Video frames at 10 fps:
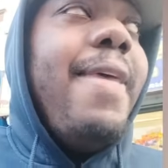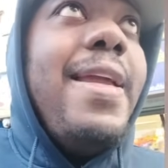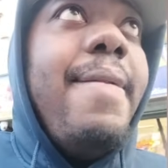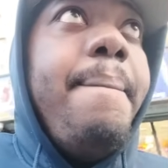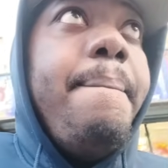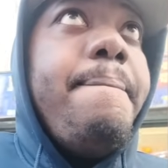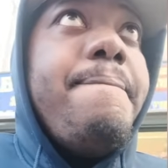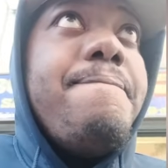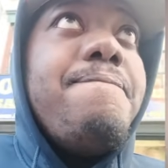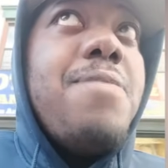And
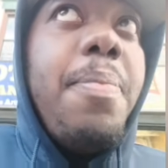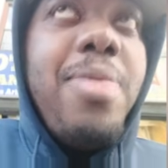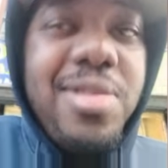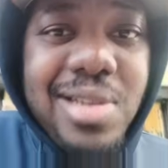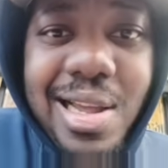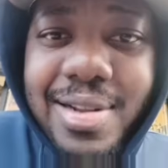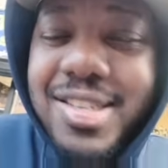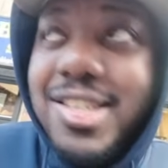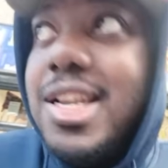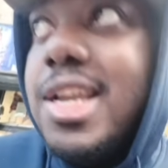the brothers got to
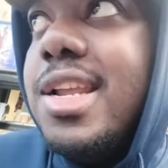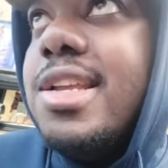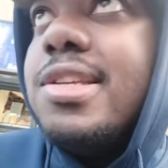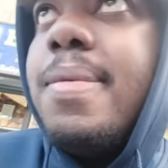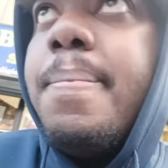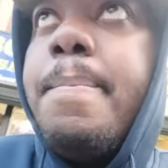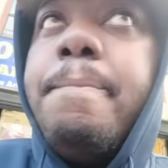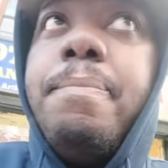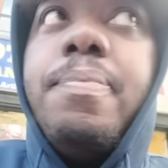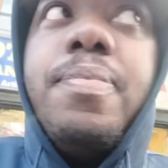understand is
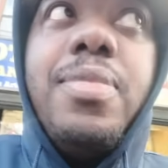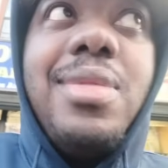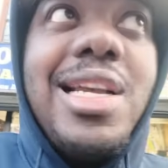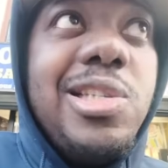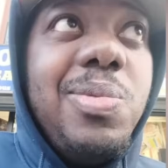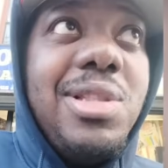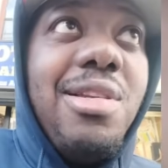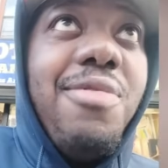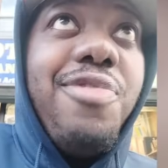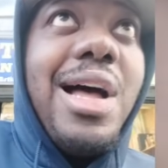that's what
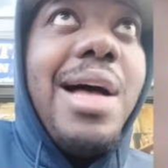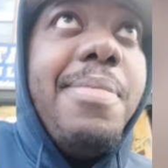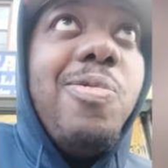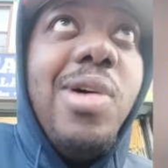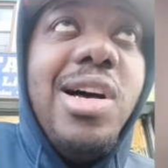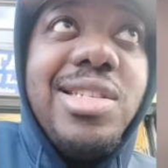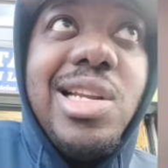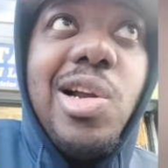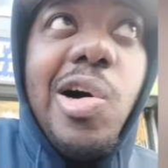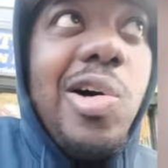the environment was
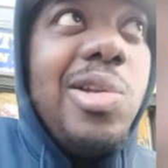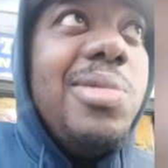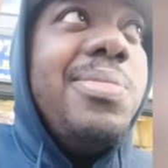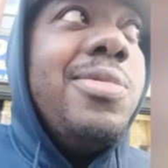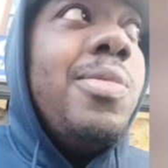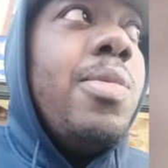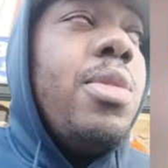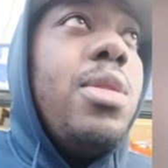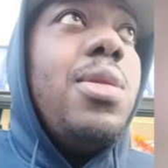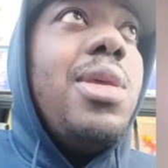in Harlem,
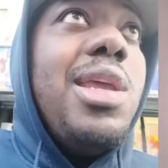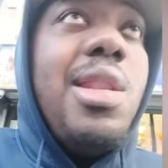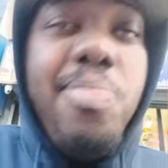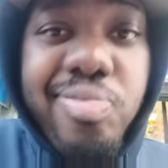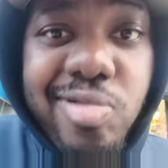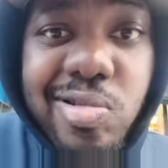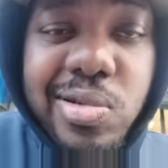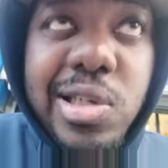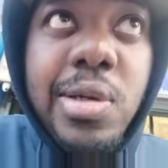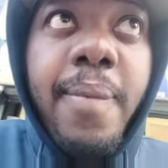in the Bronx,